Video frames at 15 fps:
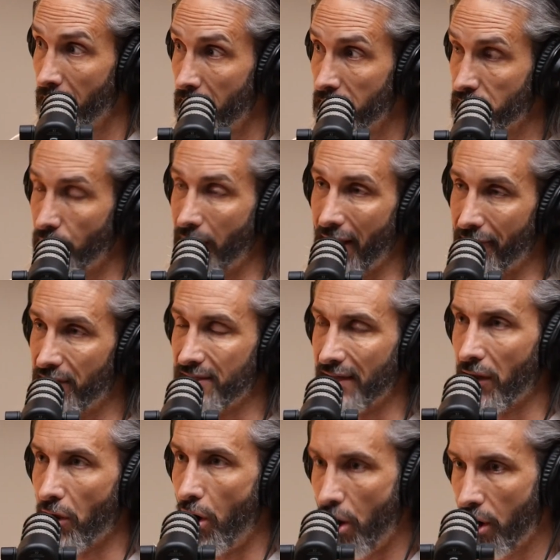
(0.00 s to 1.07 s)
So we have this
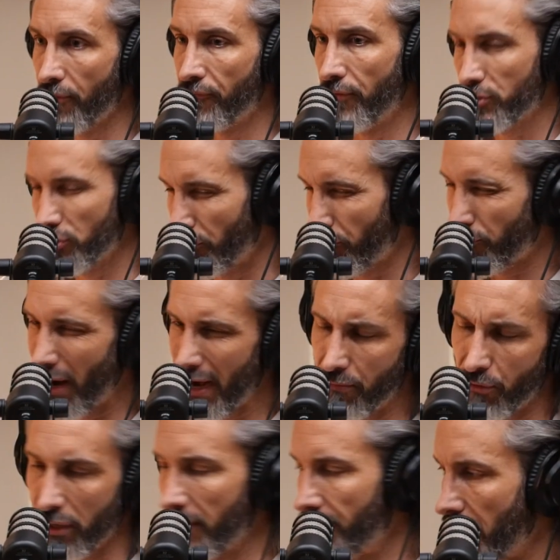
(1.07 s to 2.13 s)
like artificial
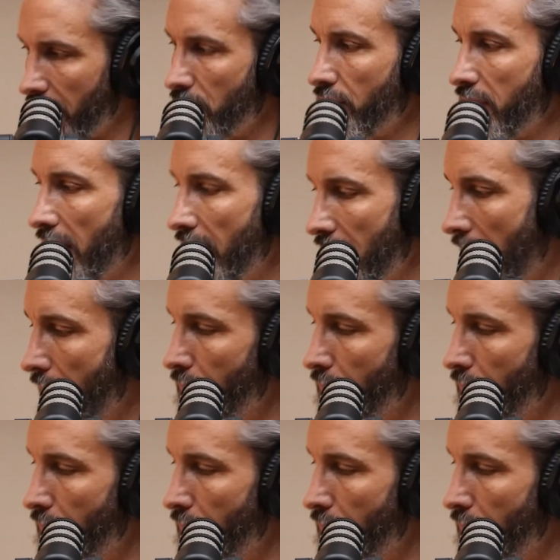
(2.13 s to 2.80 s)
framework of like, okay, I'm